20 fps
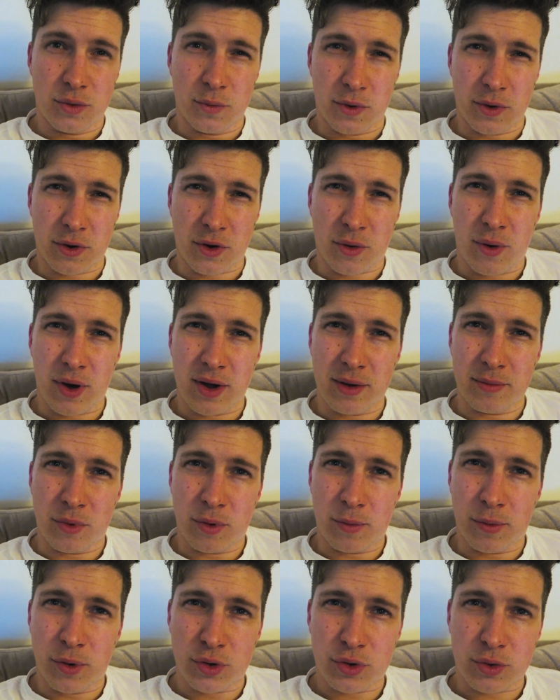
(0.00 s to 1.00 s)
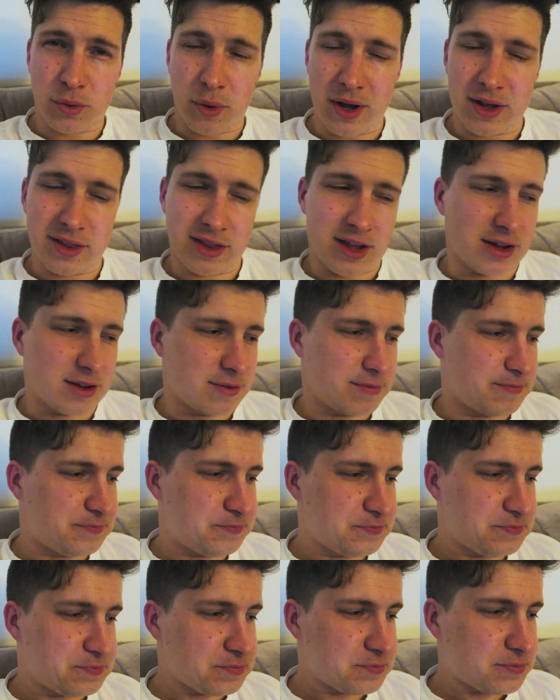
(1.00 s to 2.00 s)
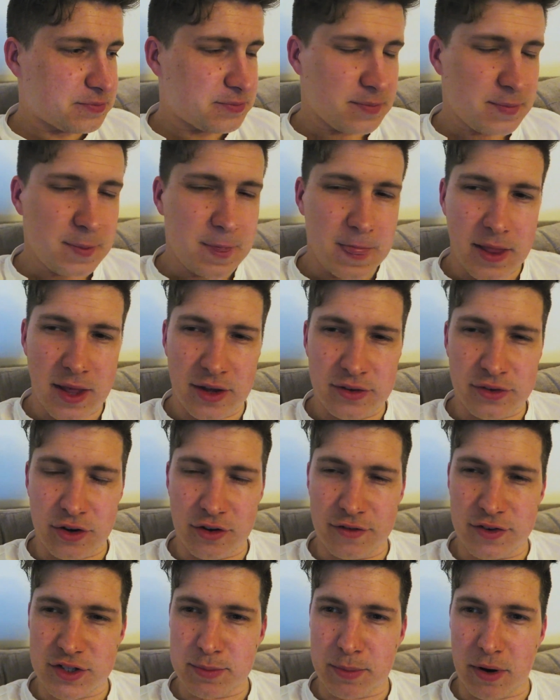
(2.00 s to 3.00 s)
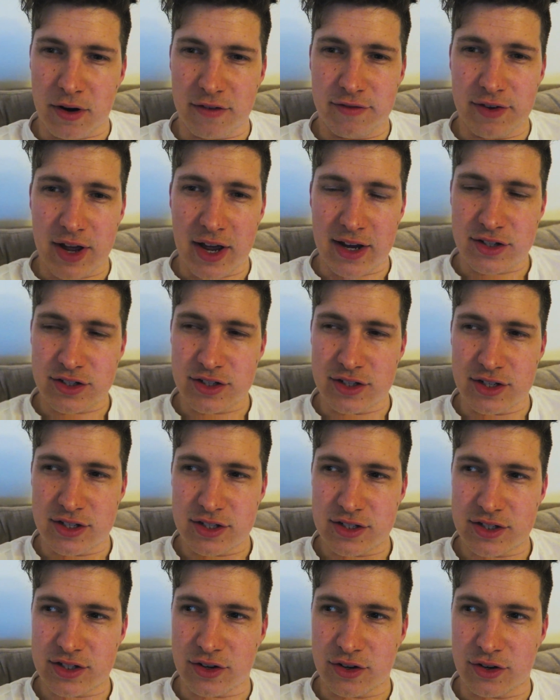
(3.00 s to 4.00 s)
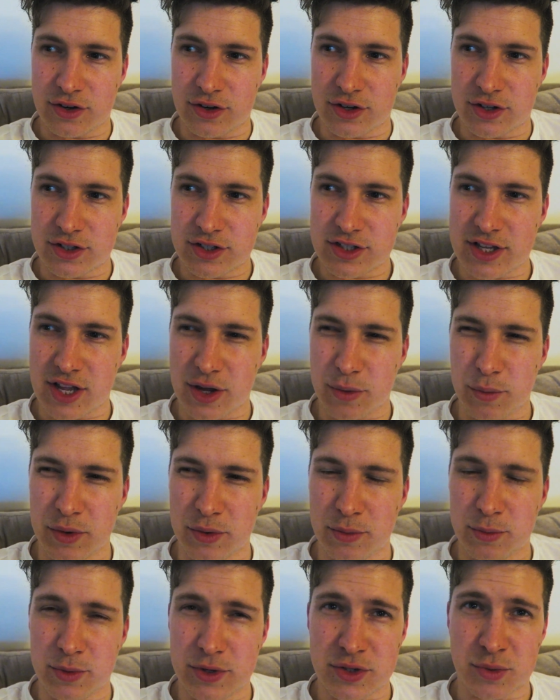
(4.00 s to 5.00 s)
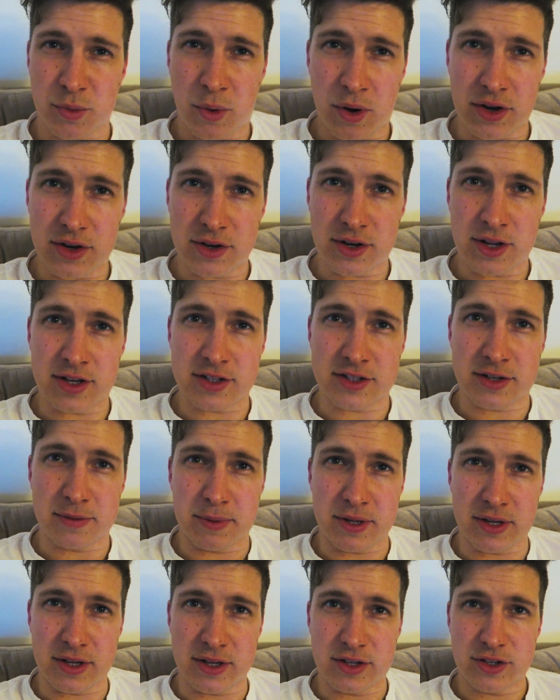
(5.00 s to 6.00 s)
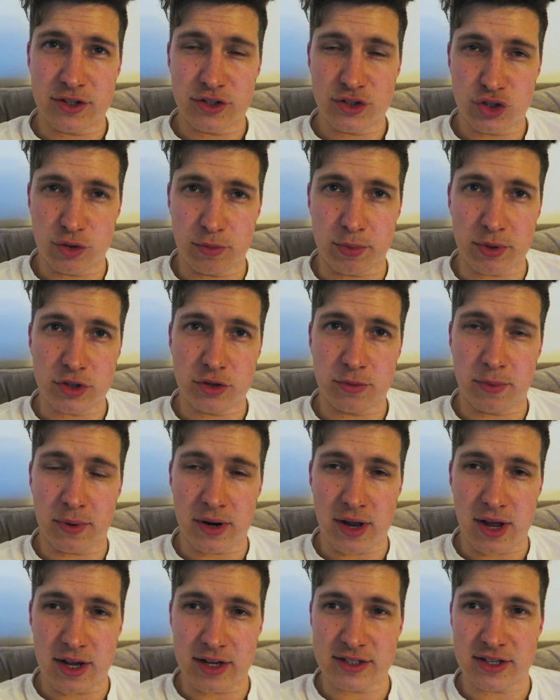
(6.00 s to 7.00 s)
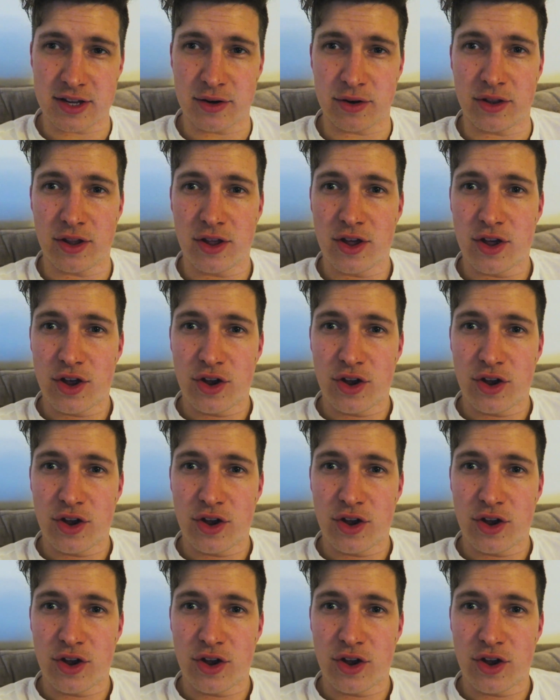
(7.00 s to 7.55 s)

We're quite, we're both quite like I don't know if it's perfectionist or just like we, we just want it to be super, super nice and